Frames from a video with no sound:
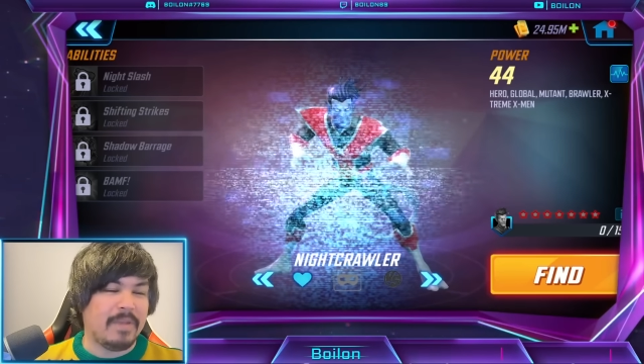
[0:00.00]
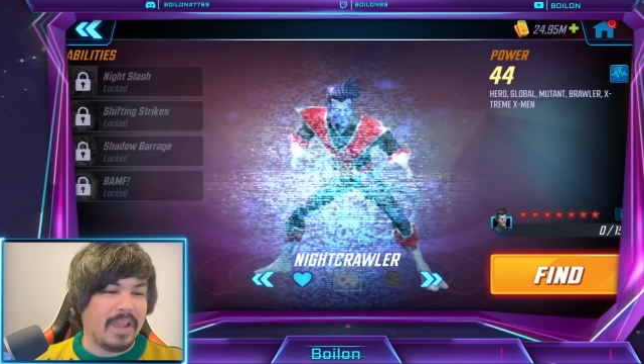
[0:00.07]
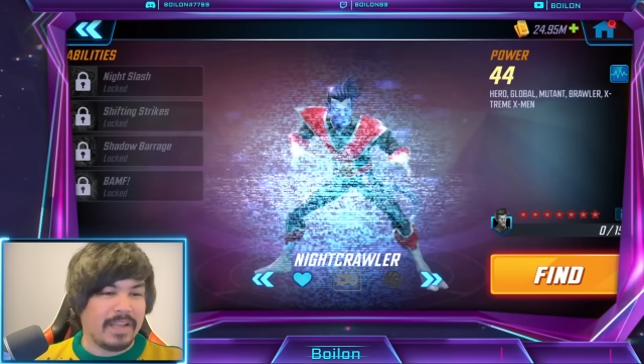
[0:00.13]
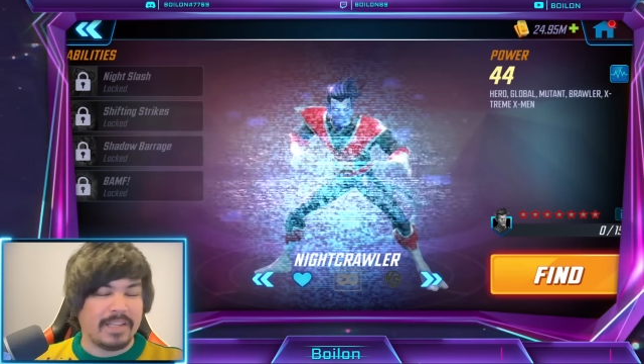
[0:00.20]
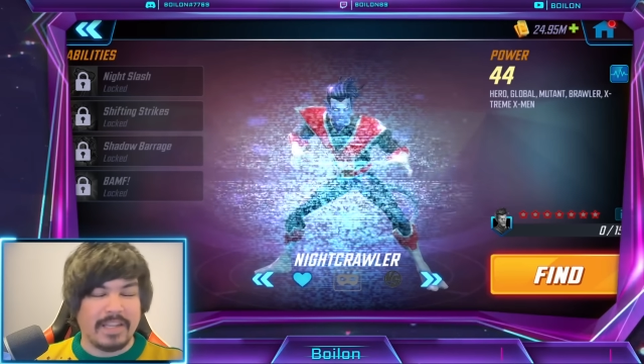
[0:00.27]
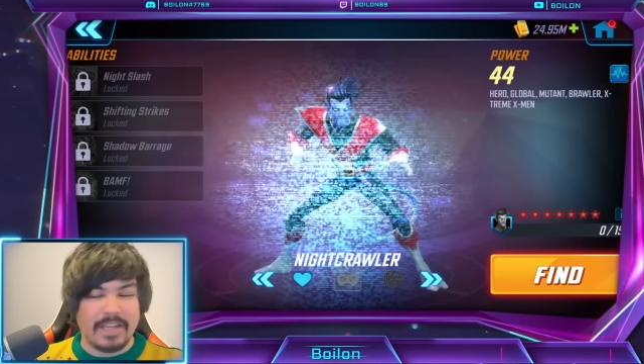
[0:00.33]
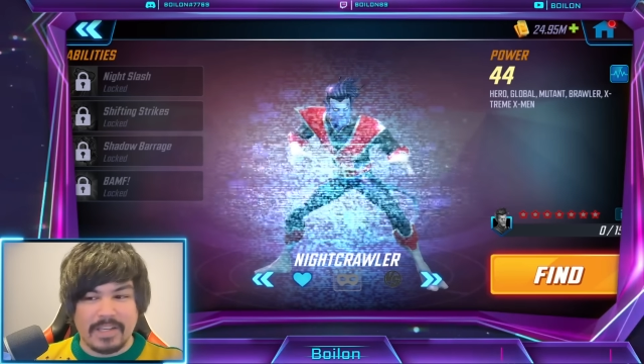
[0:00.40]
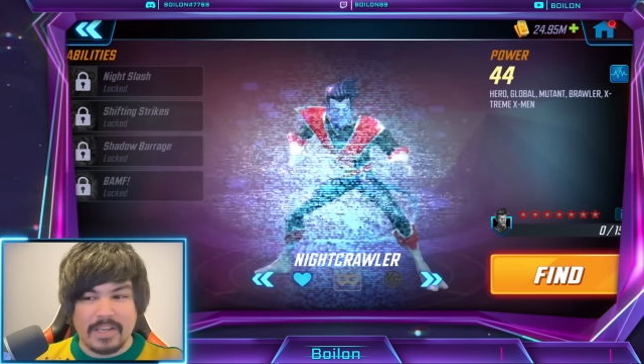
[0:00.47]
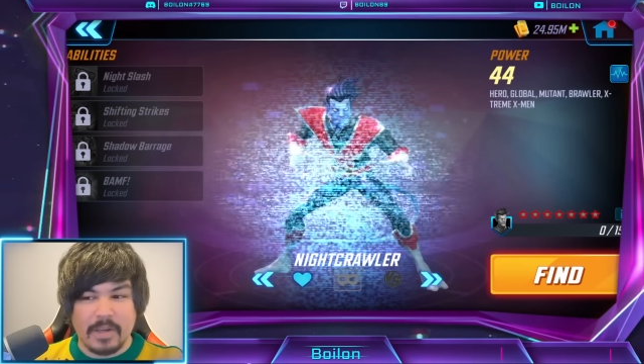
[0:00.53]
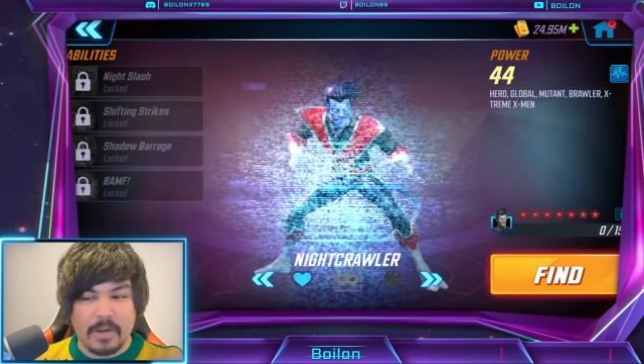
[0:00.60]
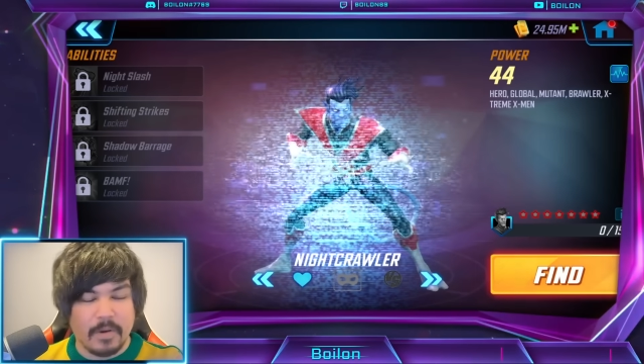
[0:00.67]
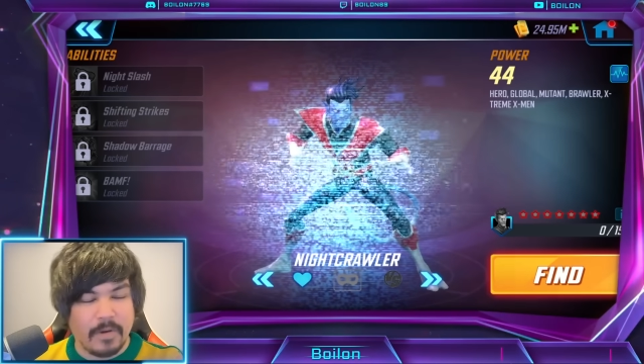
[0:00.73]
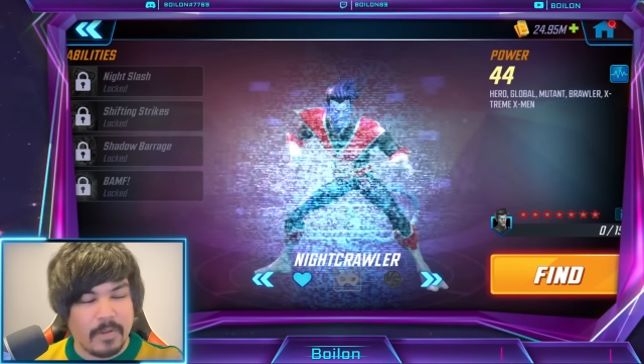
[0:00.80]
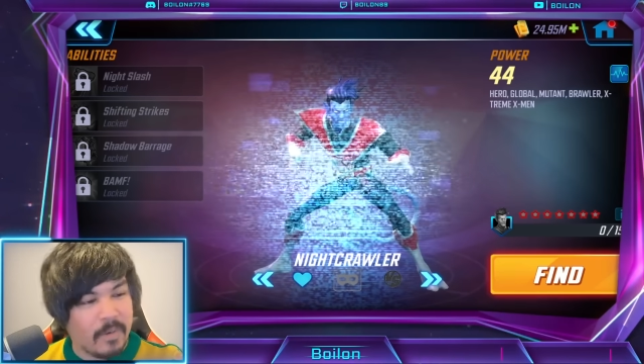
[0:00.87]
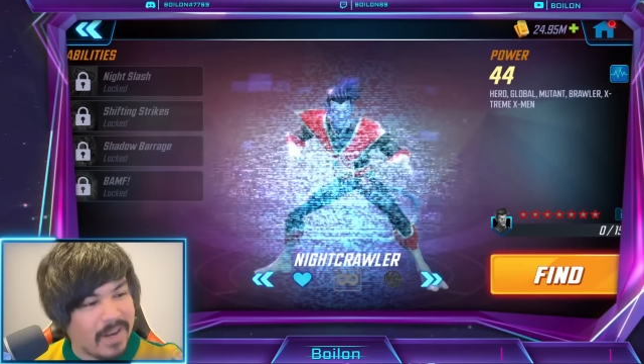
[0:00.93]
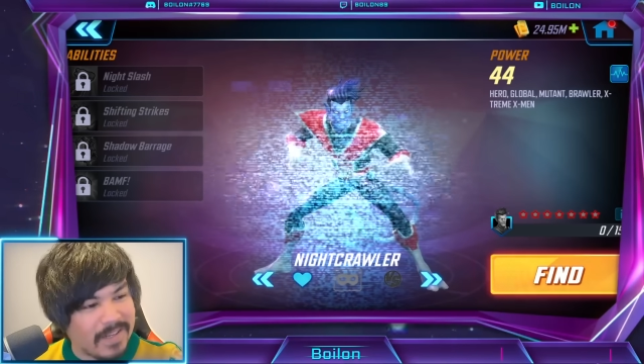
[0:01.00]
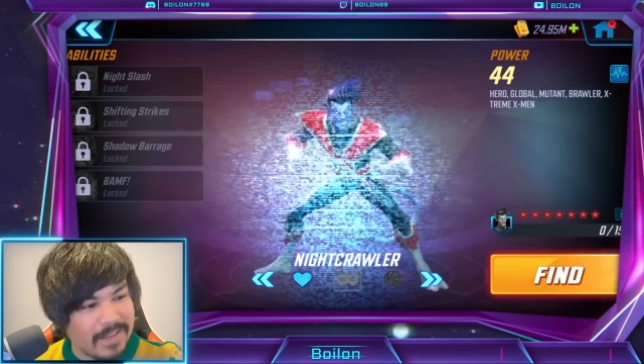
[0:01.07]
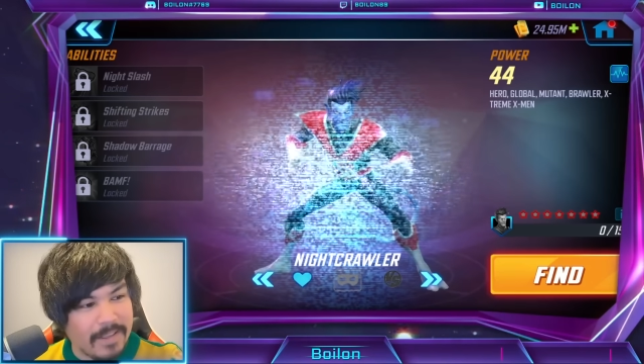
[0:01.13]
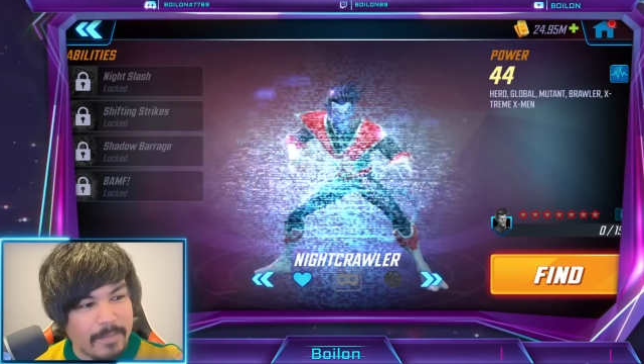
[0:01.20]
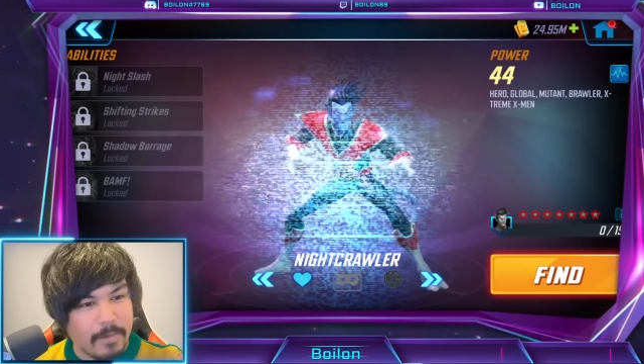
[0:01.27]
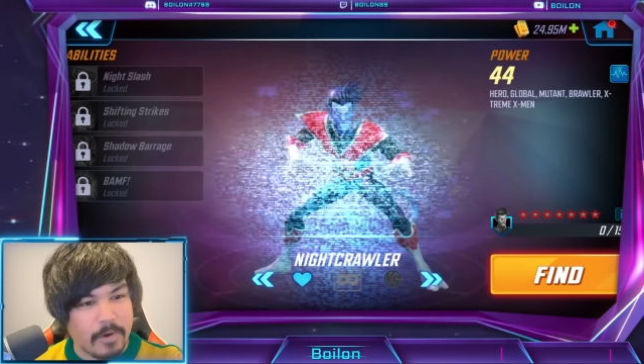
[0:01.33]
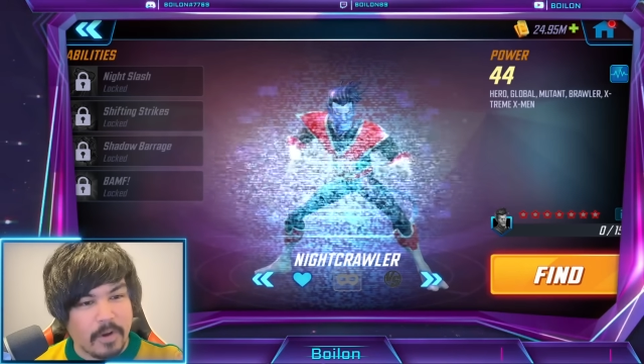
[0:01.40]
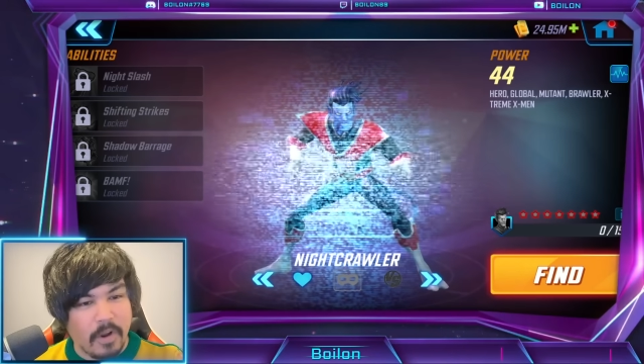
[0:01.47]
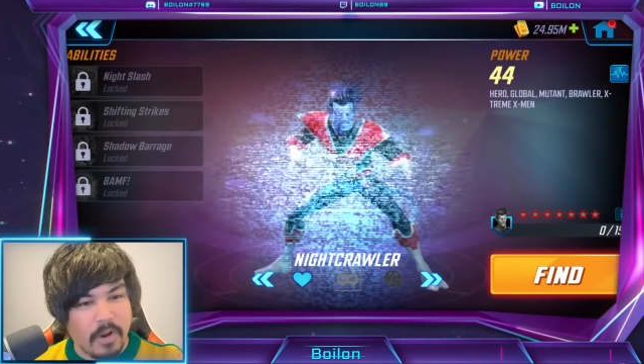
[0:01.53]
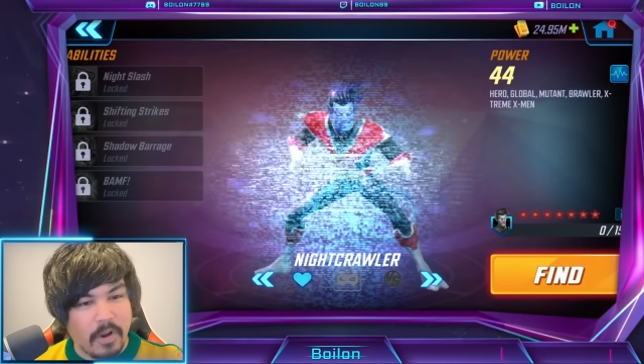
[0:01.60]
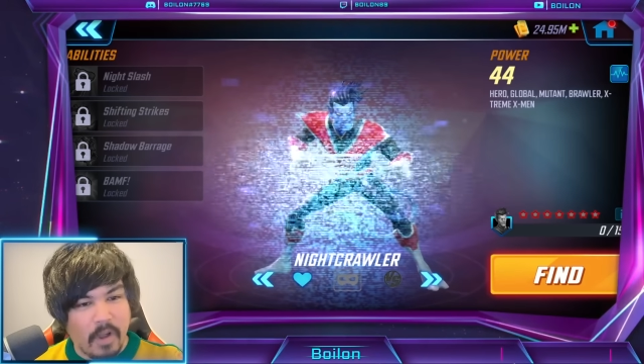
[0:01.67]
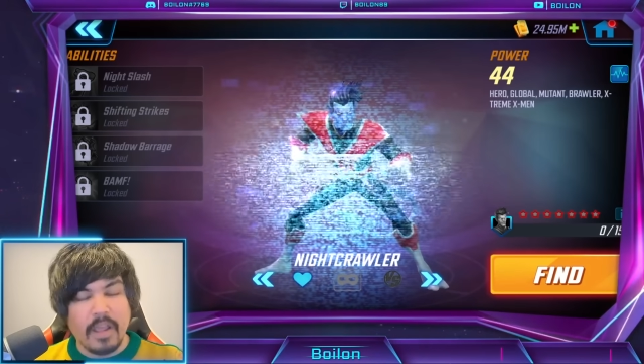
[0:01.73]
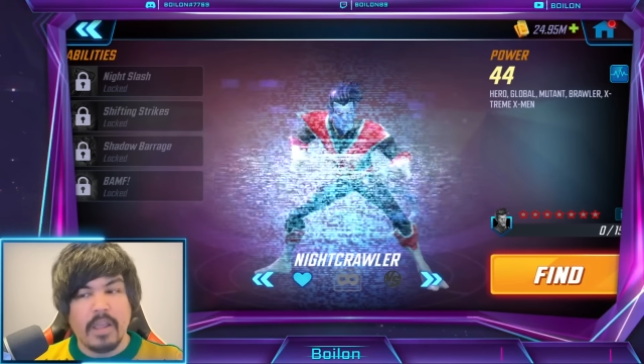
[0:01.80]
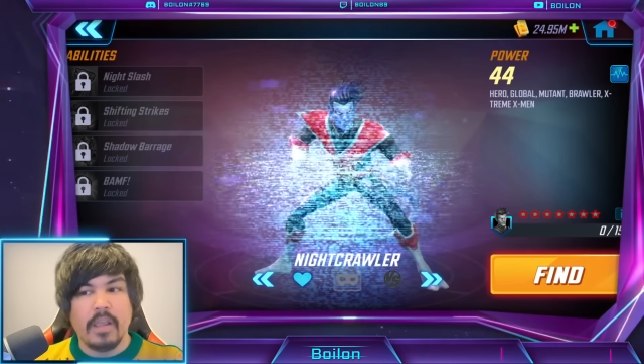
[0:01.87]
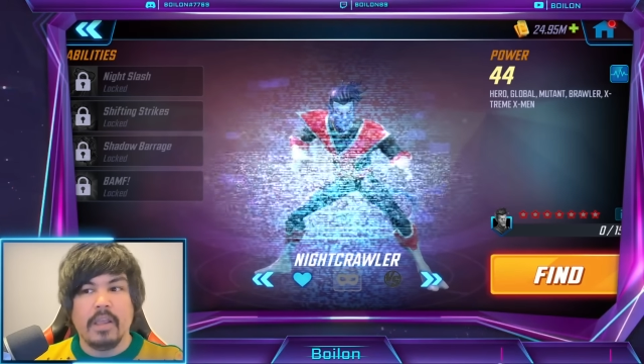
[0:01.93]
Yes, he's here. The rest of them are
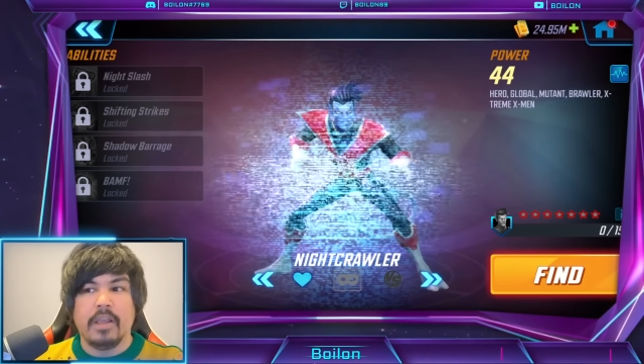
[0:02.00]
not.